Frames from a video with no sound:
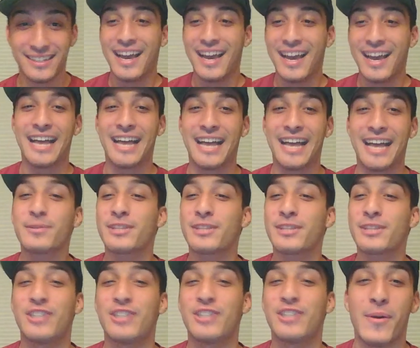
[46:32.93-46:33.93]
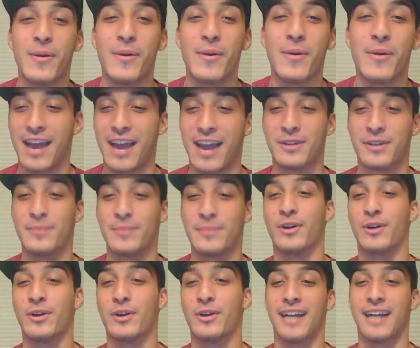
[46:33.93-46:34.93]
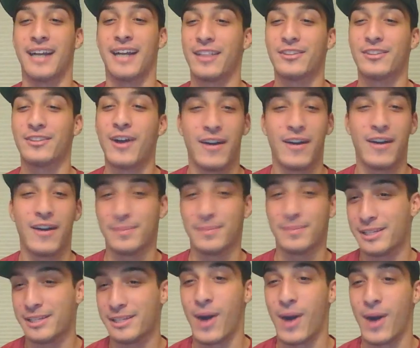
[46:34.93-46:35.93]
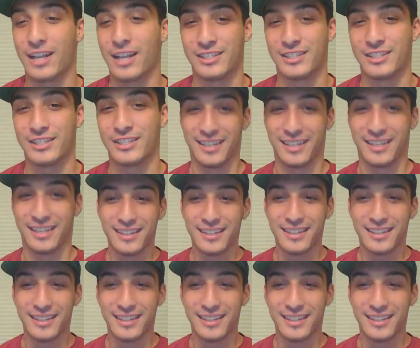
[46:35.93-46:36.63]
And that's what the show is every morning. I don't know how anybody watches it.